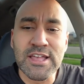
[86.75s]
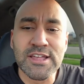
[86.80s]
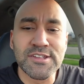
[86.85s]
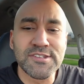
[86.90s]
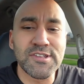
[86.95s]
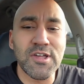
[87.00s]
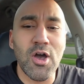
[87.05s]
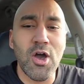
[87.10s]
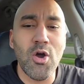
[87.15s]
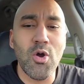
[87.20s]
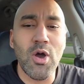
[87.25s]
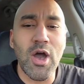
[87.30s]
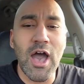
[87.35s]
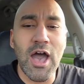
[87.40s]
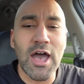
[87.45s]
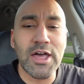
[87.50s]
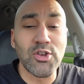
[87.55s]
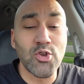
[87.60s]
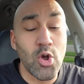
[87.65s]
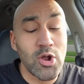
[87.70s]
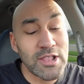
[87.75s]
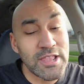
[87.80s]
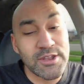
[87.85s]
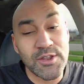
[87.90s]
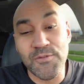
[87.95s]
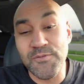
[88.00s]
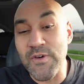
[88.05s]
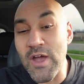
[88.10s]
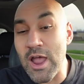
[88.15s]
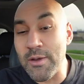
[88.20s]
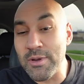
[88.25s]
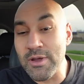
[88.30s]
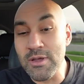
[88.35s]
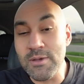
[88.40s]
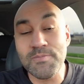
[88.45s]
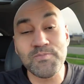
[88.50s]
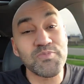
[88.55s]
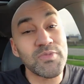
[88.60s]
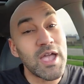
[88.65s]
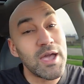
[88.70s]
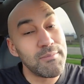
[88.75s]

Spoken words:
So Norlander Farmer,